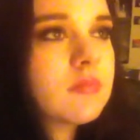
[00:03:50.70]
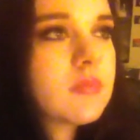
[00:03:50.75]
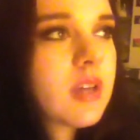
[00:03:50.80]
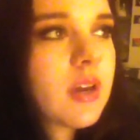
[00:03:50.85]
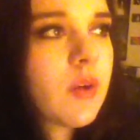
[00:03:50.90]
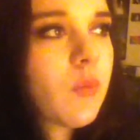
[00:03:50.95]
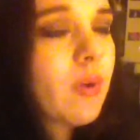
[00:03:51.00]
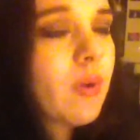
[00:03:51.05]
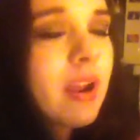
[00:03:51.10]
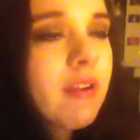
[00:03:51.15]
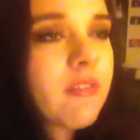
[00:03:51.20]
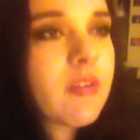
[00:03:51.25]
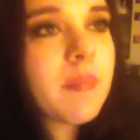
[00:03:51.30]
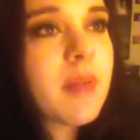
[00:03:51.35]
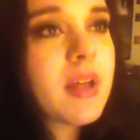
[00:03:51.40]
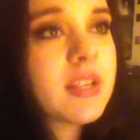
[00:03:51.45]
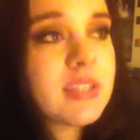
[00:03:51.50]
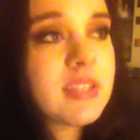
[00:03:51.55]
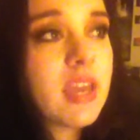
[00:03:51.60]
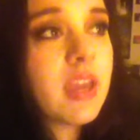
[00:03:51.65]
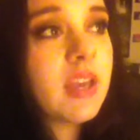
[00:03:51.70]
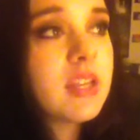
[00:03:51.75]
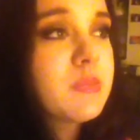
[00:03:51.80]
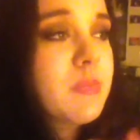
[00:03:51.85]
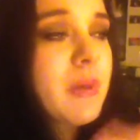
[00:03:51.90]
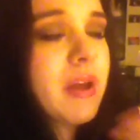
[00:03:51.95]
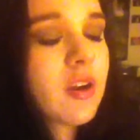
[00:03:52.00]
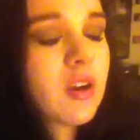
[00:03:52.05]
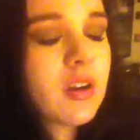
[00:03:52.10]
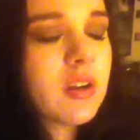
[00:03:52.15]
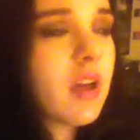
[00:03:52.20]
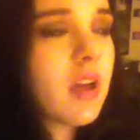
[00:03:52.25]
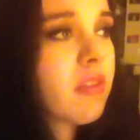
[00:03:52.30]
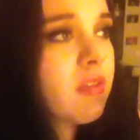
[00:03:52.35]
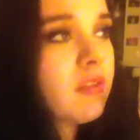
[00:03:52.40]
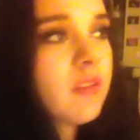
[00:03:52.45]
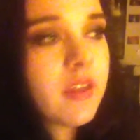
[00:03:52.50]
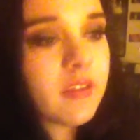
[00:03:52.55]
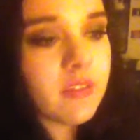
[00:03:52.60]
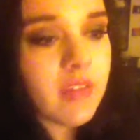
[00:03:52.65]
whatever. I'm not saying it's better or
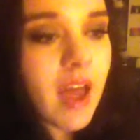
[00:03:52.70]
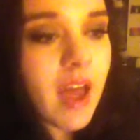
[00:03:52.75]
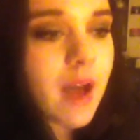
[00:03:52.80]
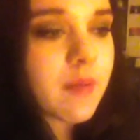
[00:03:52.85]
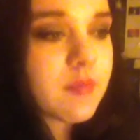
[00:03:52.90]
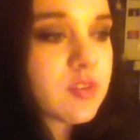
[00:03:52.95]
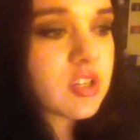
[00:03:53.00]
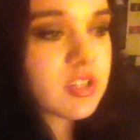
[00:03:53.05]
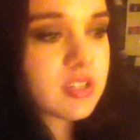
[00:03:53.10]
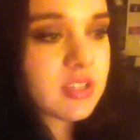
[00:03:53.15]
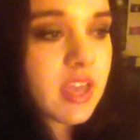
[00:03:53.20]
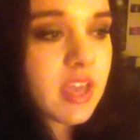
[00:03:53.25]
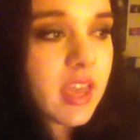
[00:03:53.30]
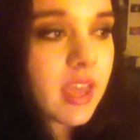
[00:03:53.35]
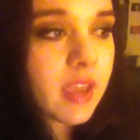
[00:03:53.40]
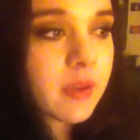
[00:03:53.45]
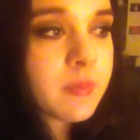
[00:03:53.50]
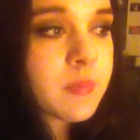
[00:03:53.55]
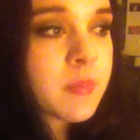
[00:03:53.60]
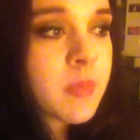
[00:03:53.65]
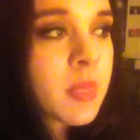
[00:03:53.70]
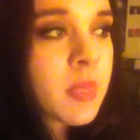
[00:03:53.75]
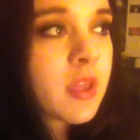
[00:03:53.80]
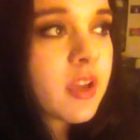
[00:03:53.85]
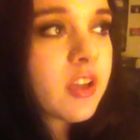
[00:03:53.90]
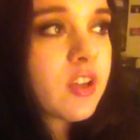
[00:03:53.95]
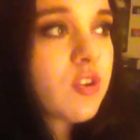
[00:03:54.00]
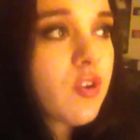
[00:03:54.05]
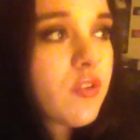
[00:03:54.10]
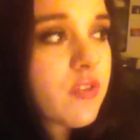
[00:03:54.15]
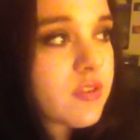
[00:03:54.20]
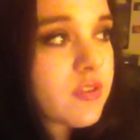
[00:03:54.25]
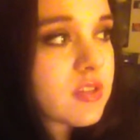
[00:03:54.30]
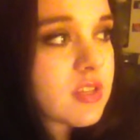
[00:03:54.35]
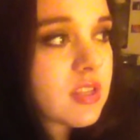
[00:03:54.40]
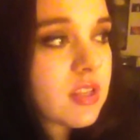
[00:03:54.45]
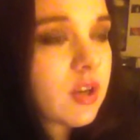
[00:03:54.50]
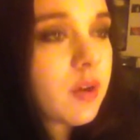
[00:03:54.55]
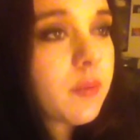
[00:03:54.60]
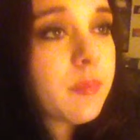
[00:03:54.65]
nothing like that. I'm just saying, they'll
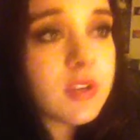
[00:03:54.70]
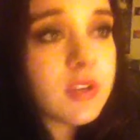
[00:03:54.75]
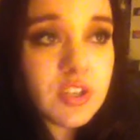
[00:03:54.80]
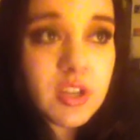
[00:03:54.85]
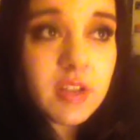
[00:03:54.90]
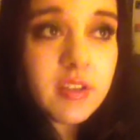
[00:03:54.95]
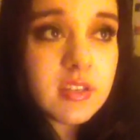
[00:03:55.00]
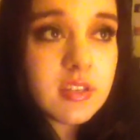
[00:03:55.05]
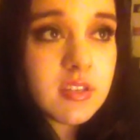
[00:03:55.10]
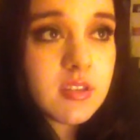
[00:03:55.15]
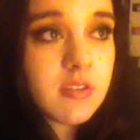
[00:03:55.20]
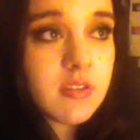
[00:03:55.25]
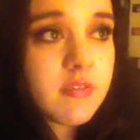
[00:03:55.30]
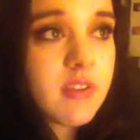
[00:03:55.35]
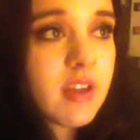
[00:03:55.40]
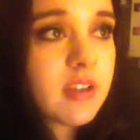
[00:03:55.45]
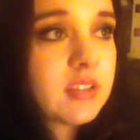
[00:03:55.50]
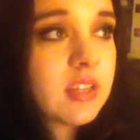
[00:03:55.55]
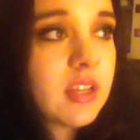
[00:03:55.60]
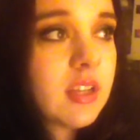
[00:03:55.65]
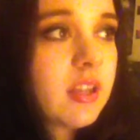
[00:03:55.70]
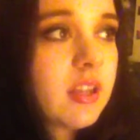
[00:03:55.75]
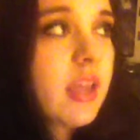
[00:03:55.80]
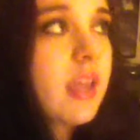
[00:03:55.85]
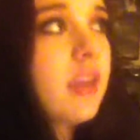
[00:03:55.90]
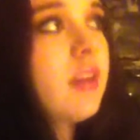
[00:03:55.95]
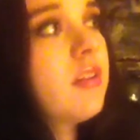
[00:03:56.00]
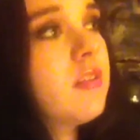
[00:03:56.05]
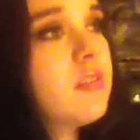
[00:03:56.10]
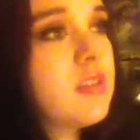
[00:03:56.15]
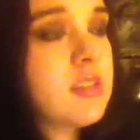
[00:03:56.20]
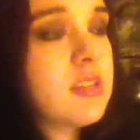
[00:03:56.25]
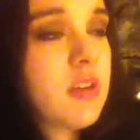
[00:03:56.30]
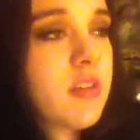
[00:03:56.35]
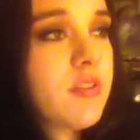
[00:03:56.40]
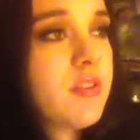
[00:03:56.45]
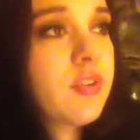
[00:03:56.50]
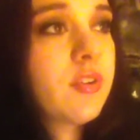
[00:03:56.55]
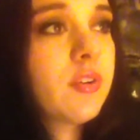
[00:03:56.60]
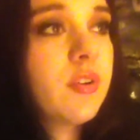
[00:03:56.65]
sit there and be jealous of the fact that, like, this
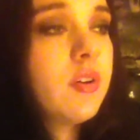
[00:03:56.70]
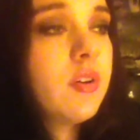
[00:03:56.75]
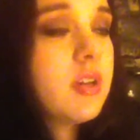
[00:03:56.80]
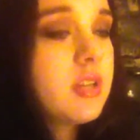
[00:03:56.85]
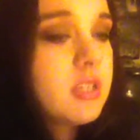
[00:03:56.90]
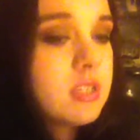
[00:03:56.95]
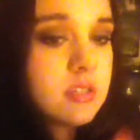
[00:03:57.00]
other girl